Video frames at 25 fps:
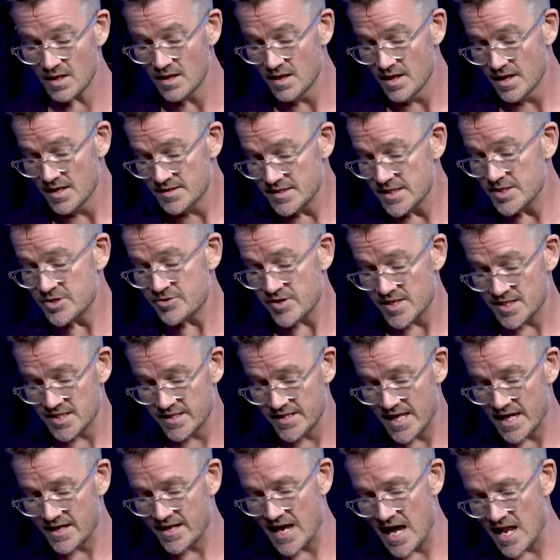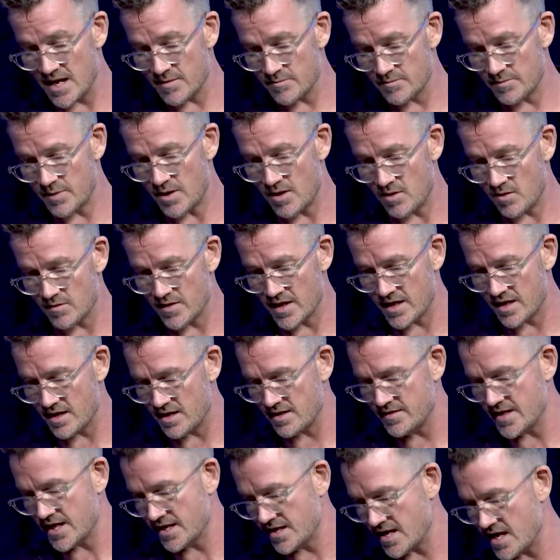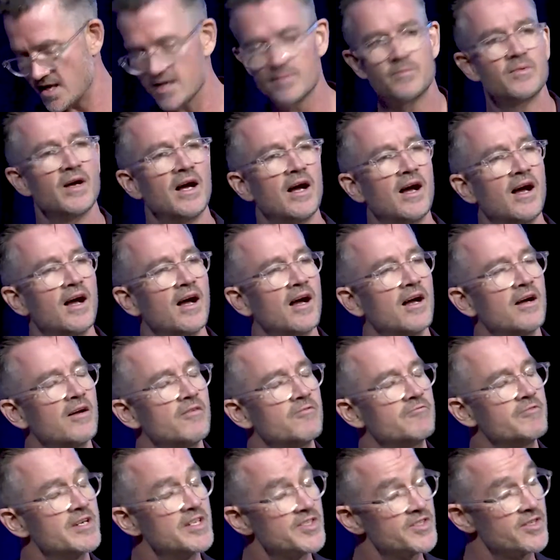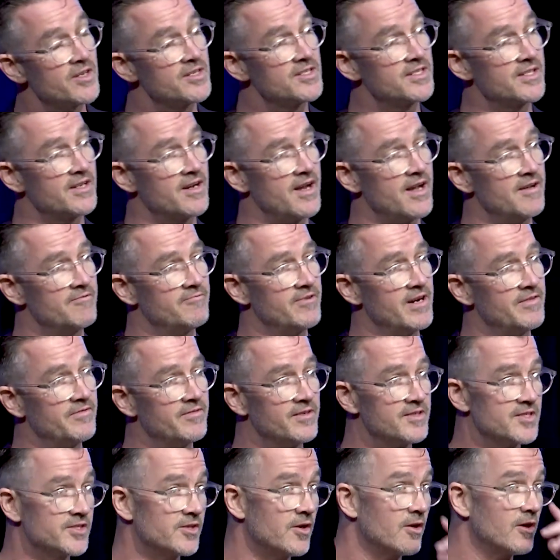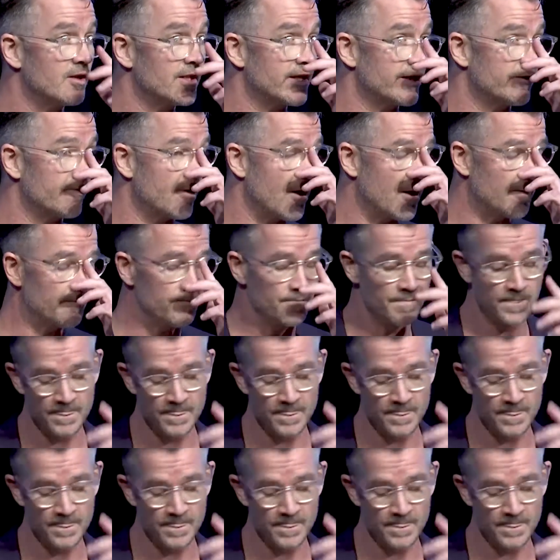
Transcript: It's interesting, that Gallup poll, that Gallup research that I referenced earlier on,